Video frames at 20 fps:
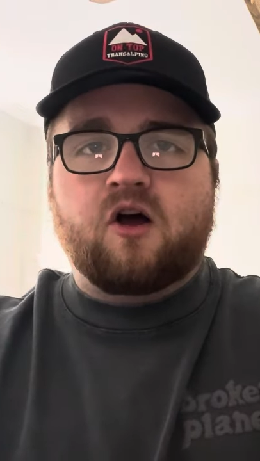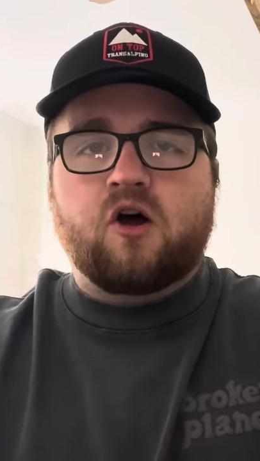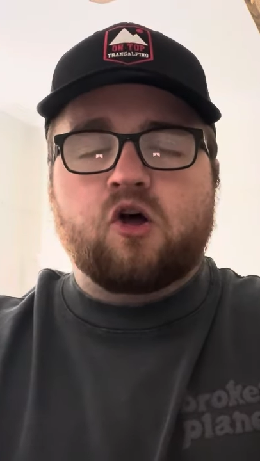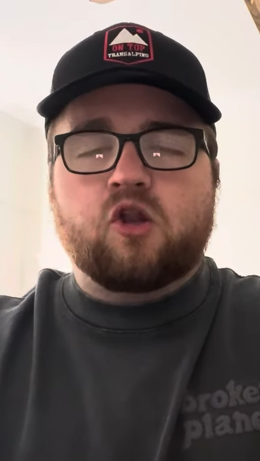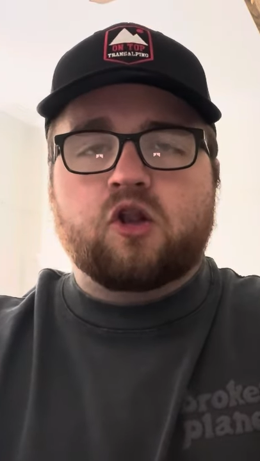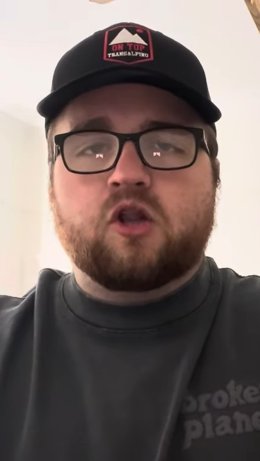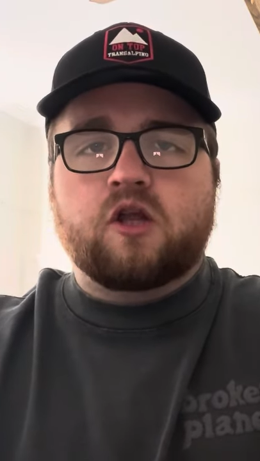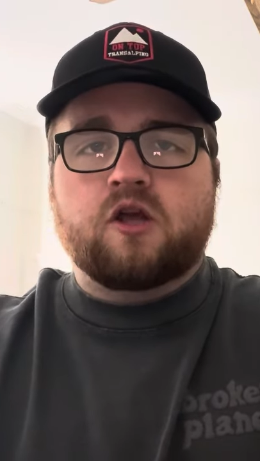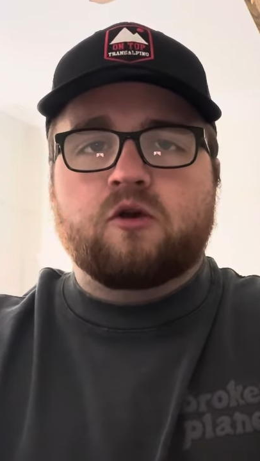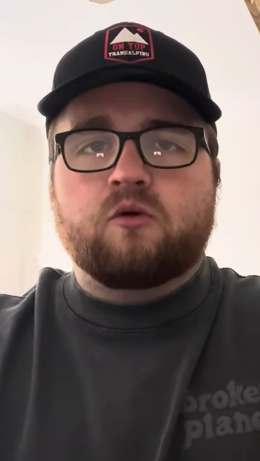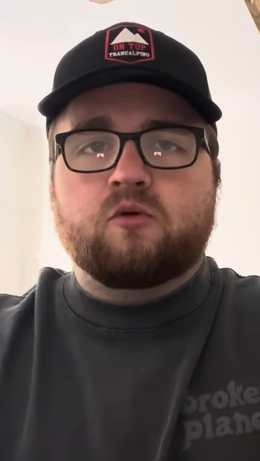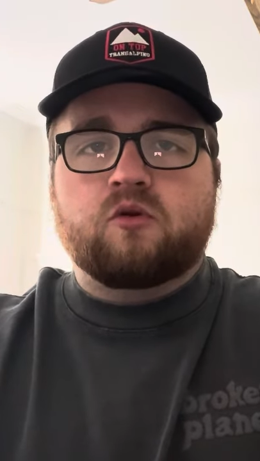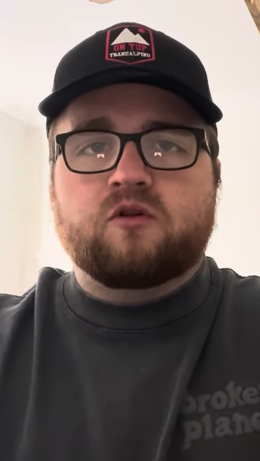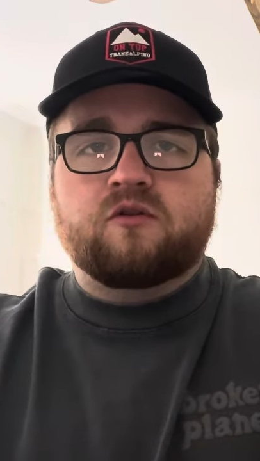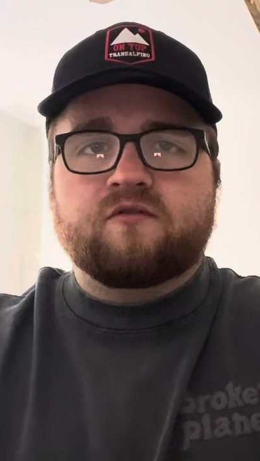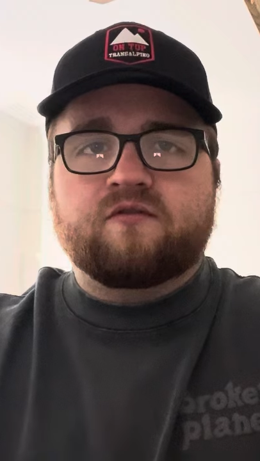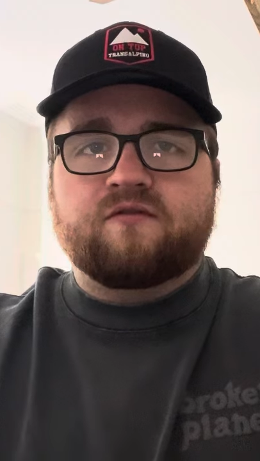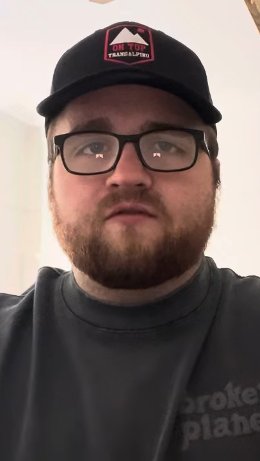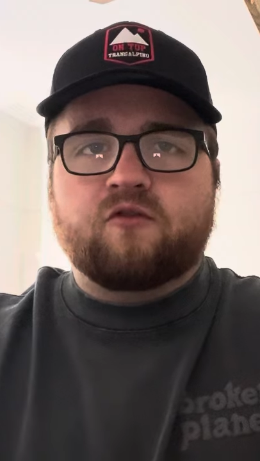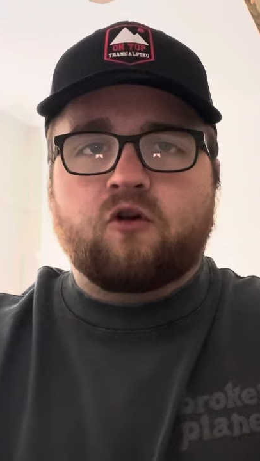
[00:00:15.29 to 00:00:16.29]
on
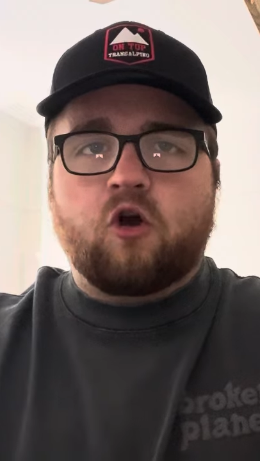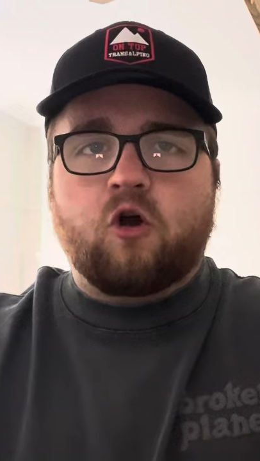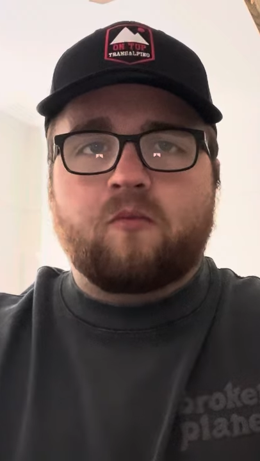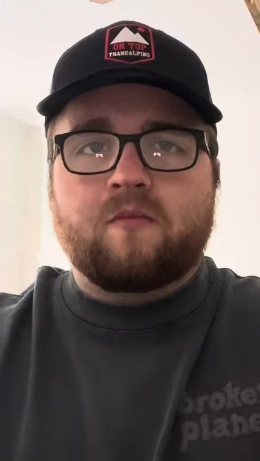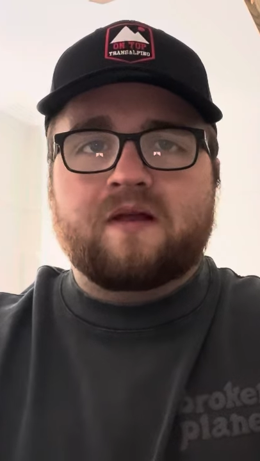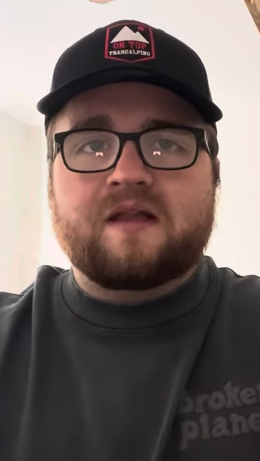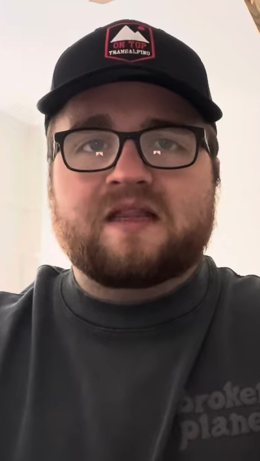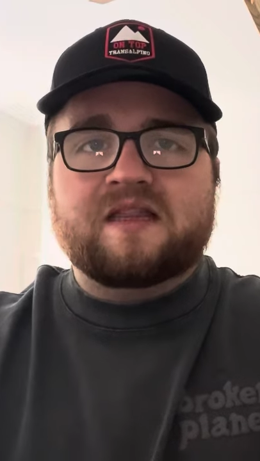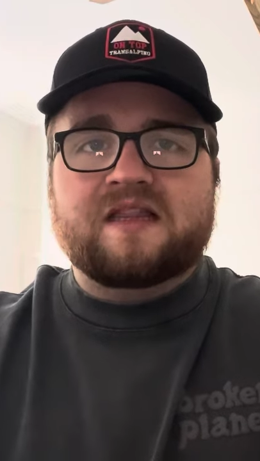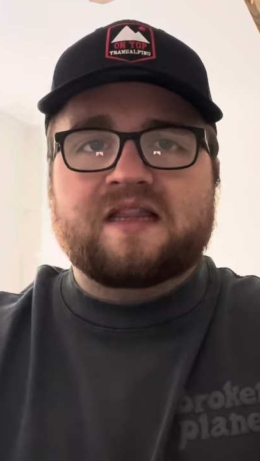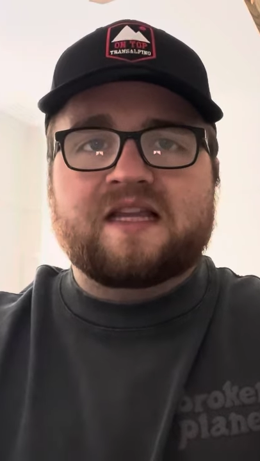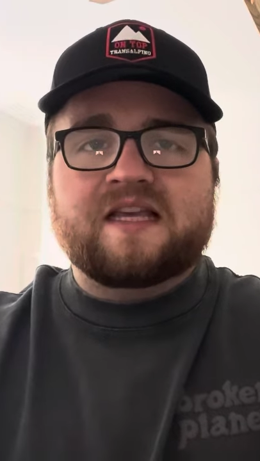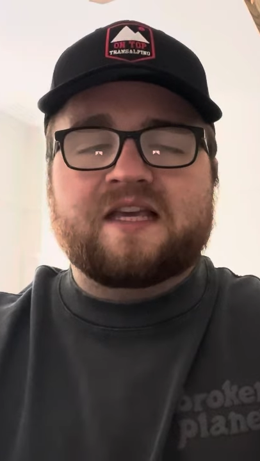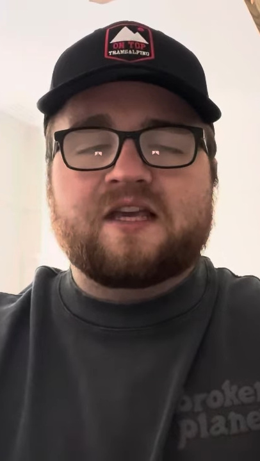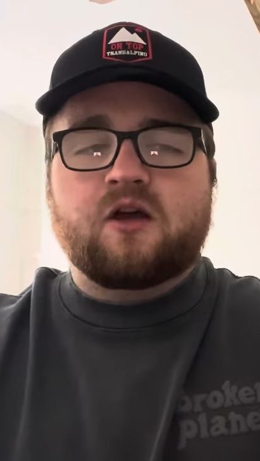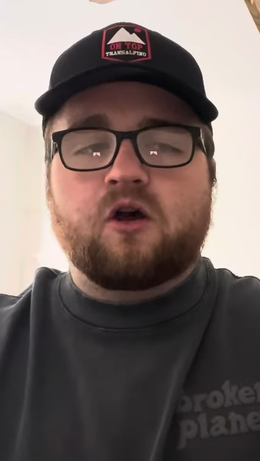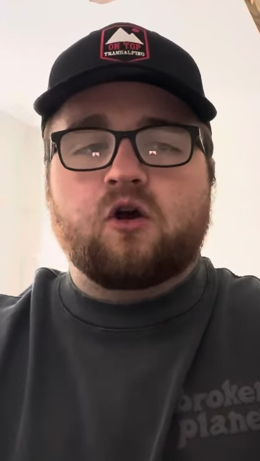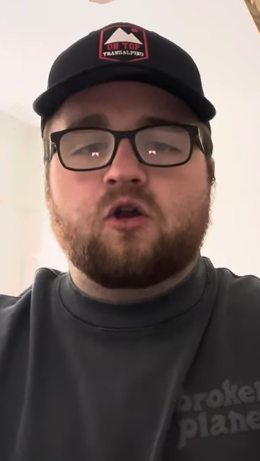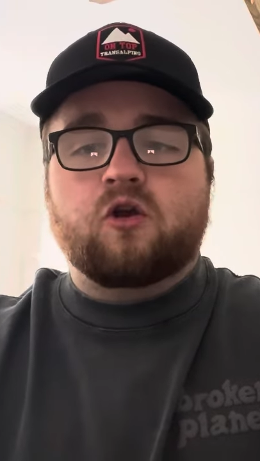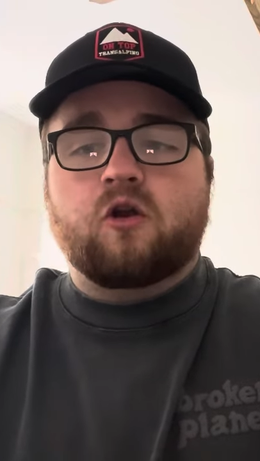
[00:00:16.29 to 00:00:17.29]
loan from
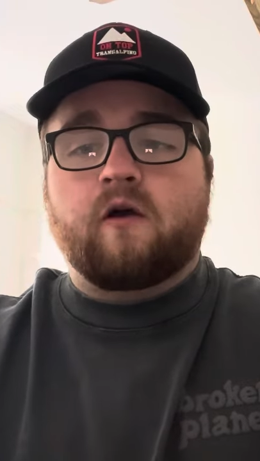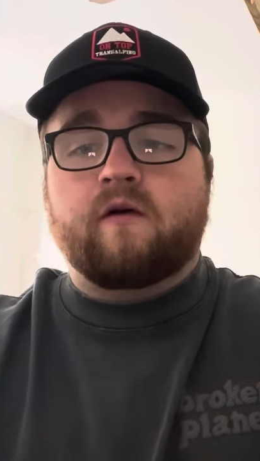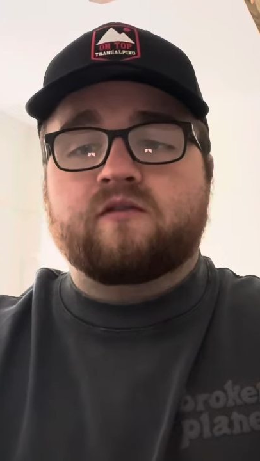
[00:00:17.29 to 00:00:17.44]
Lyon.